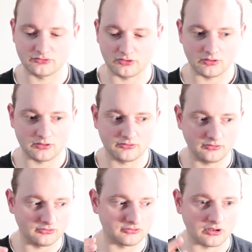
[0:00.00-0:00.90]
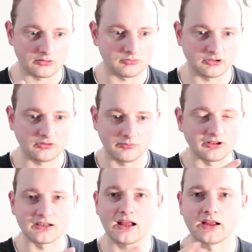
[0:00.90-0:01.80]
So I start with
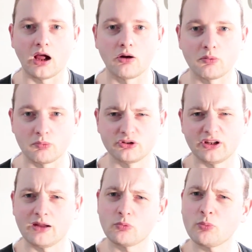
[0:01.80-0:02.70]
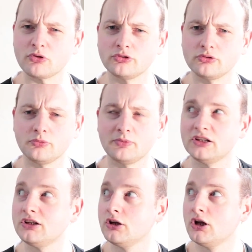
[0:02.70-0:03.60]
something like how I want the camera module to
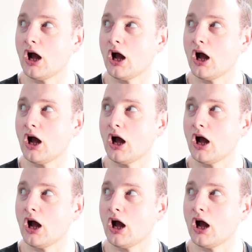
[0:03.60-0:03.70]
be,